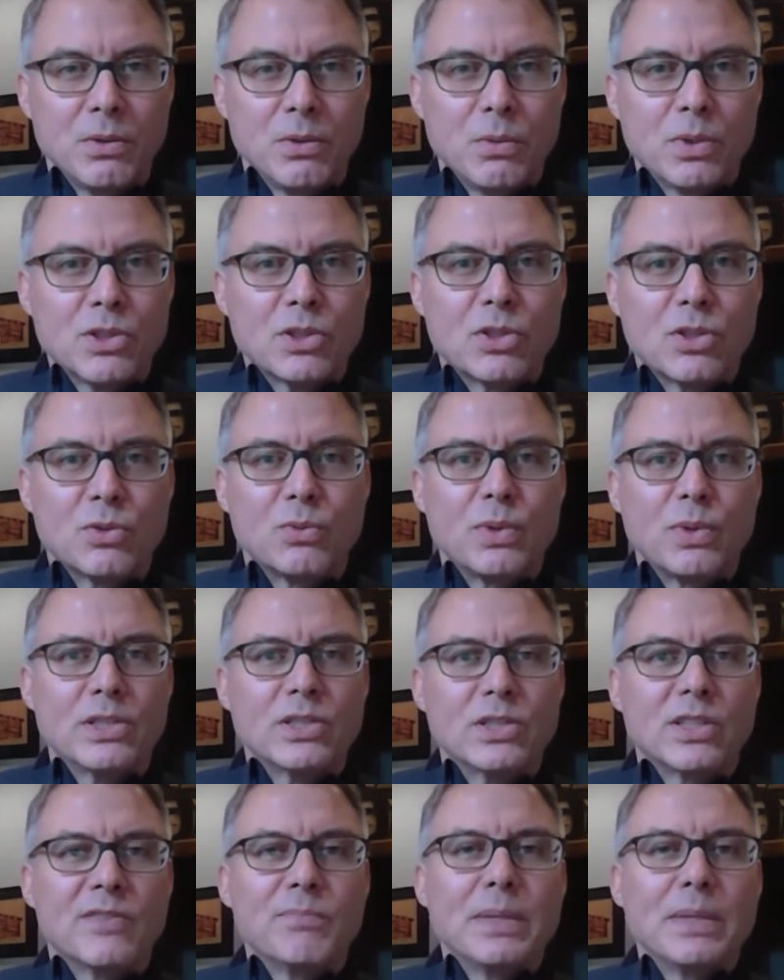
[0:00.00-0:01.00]
What's the
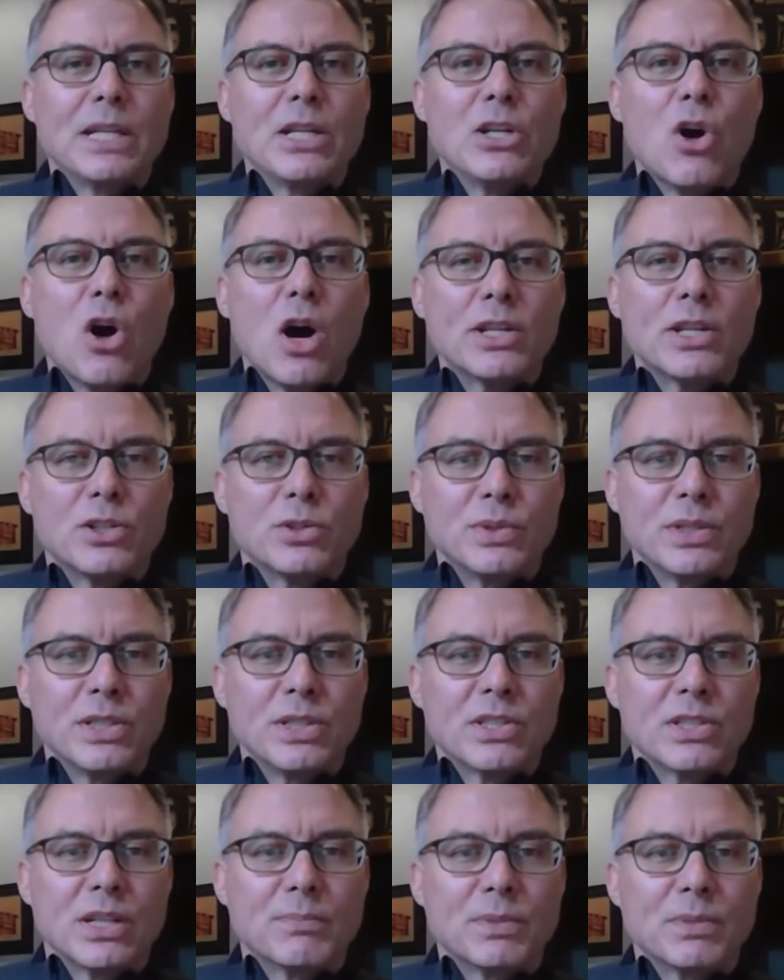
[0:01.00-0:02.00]
risk of me not doing
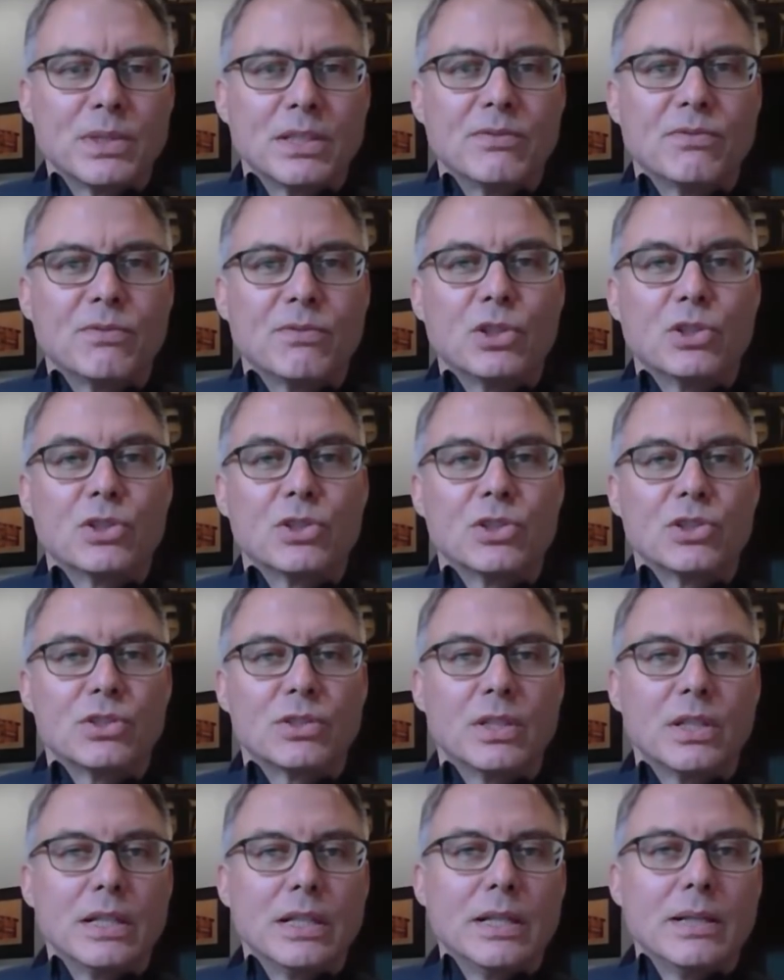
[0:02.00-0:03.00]
something
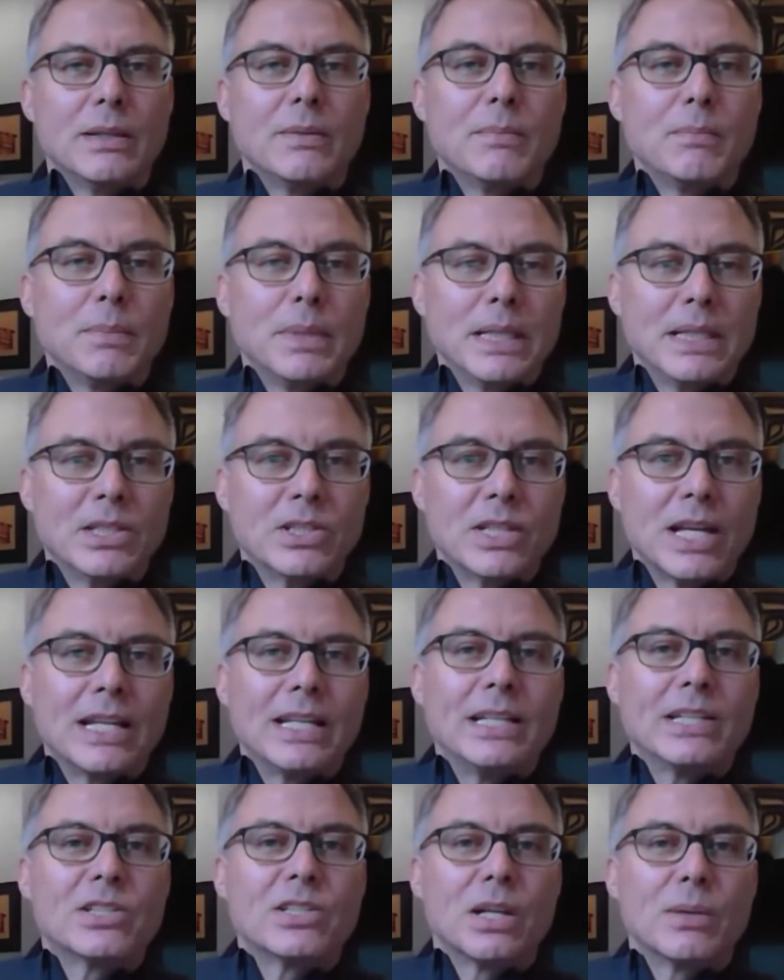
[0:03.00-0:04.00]
versus me
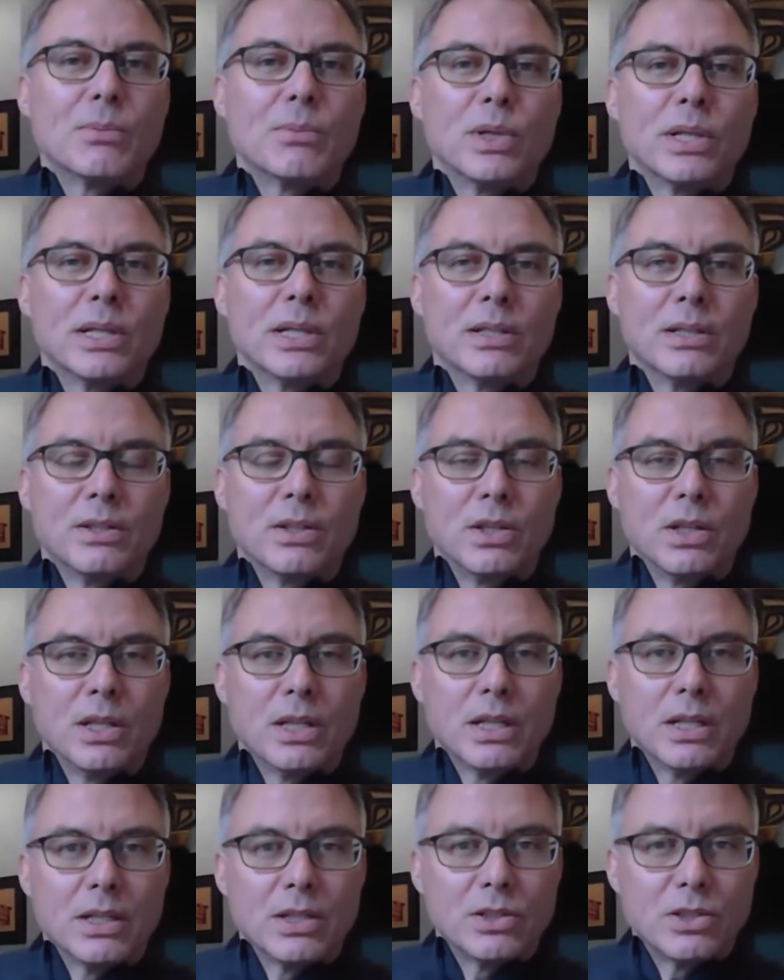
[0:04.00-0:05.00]
sending someone
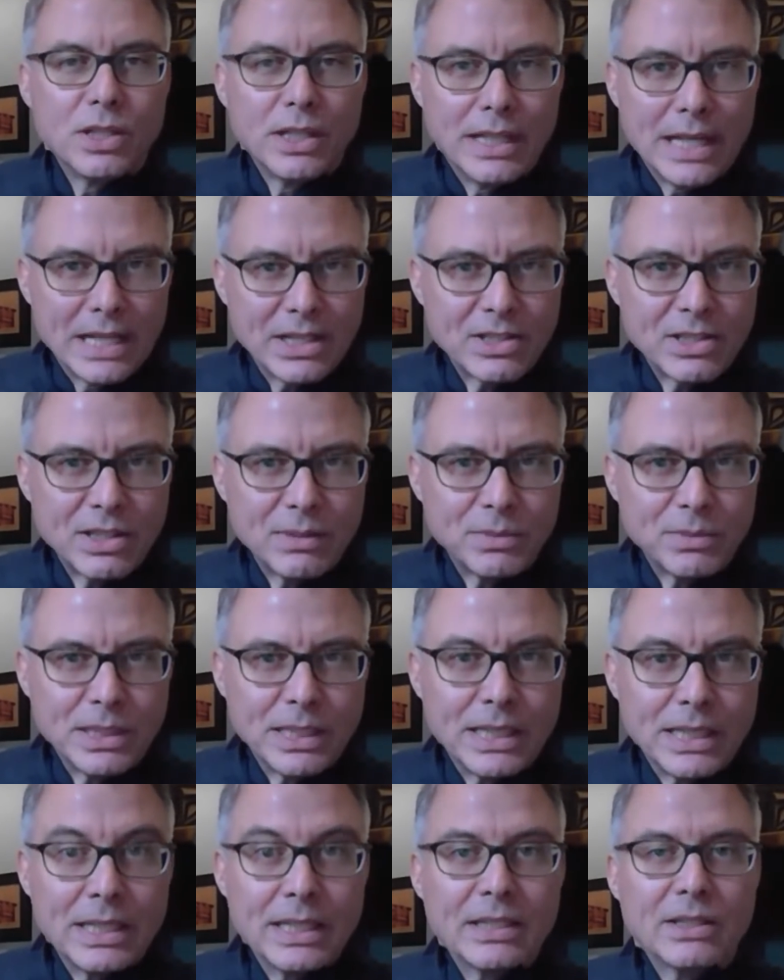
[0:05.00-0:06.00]
to get
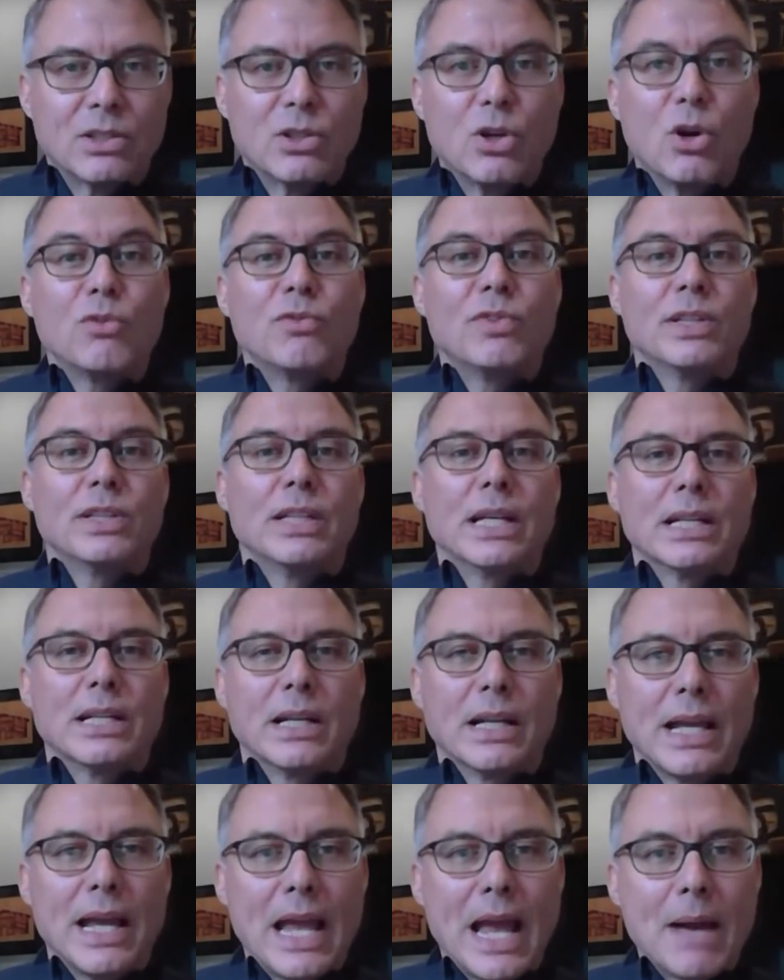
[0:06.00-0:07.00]
something? And in COVID,
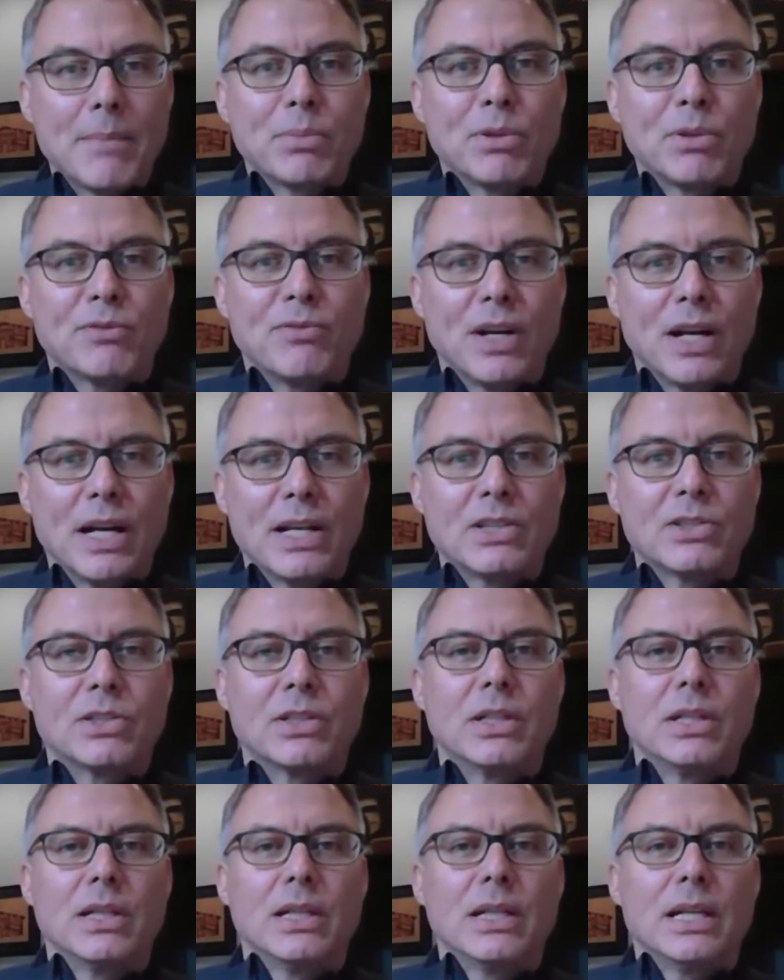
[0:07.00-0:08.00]
that
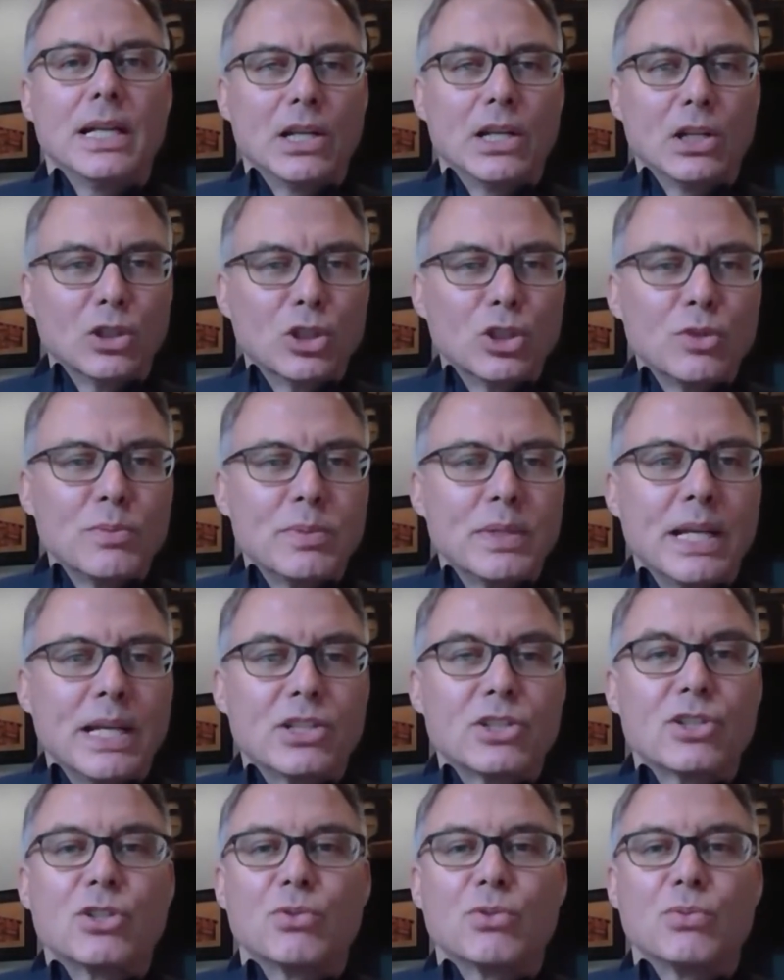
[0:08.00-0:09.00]
amplifies and
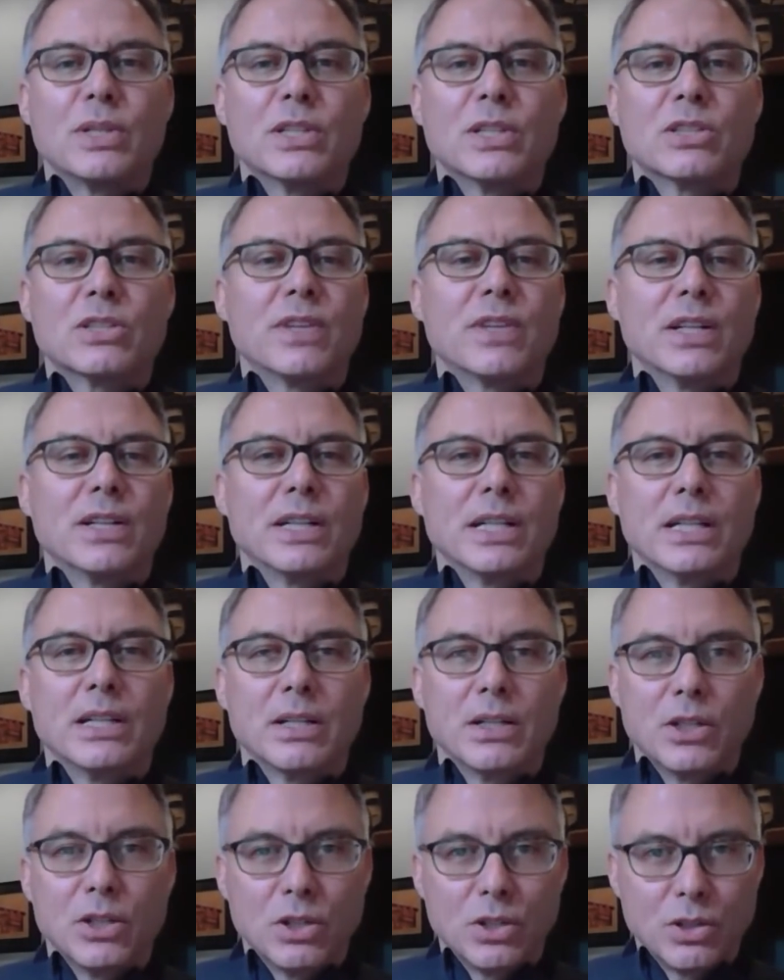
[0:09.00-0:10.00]
illuminates the risk
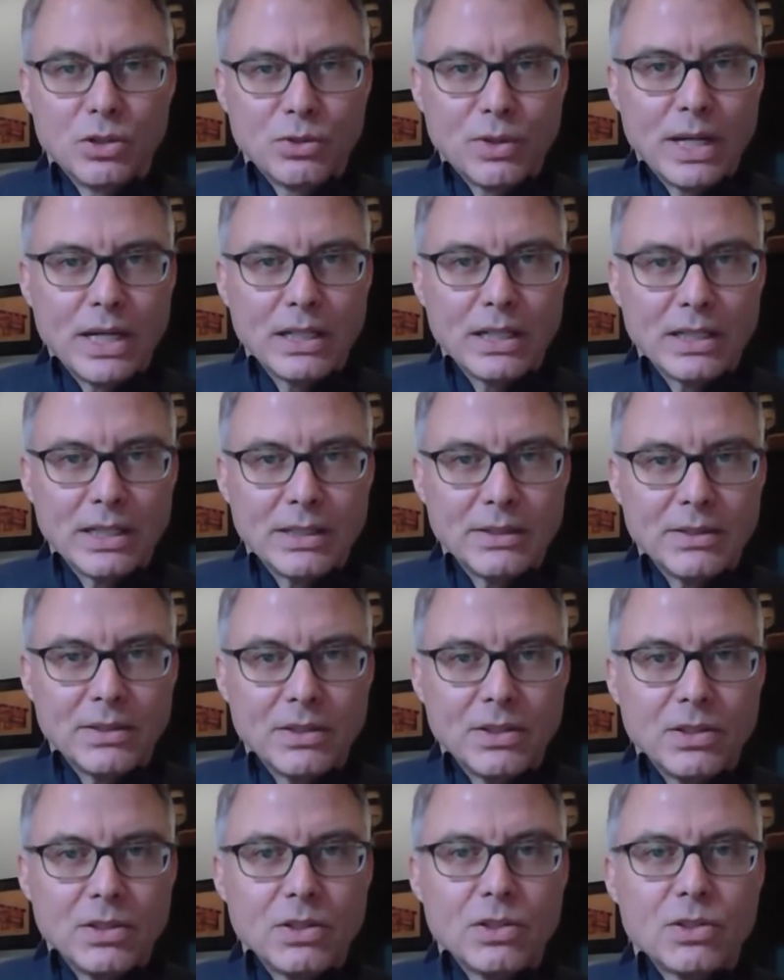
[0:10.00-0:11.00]
very greatly.
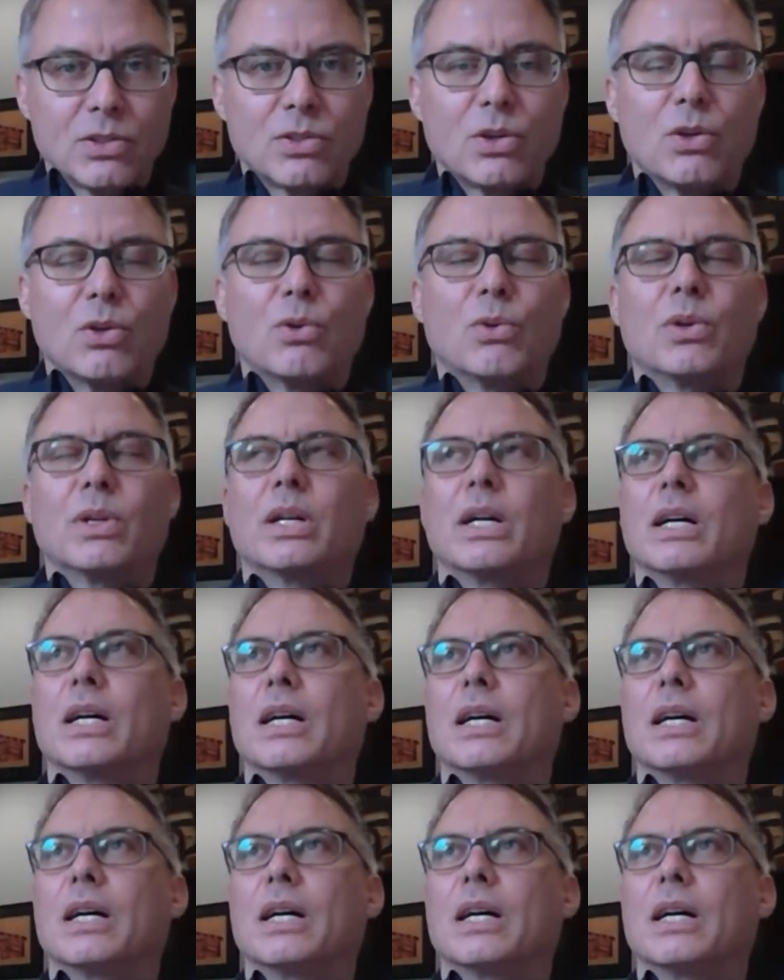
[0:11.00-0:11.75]
So